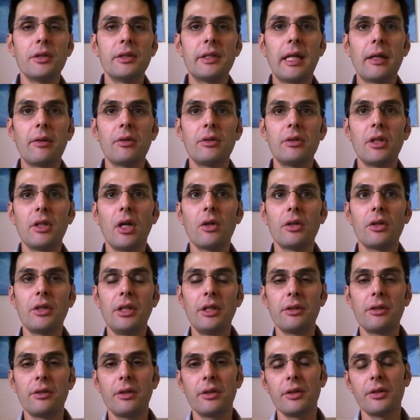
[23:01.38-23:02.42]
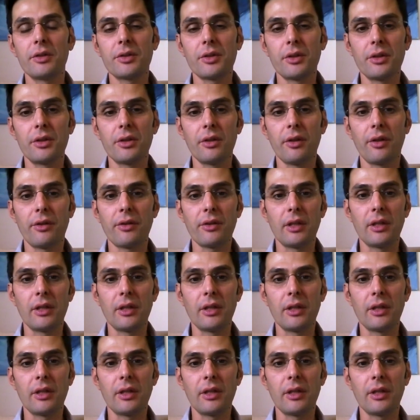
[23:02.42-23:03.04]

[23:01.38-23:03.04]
down here on this earth.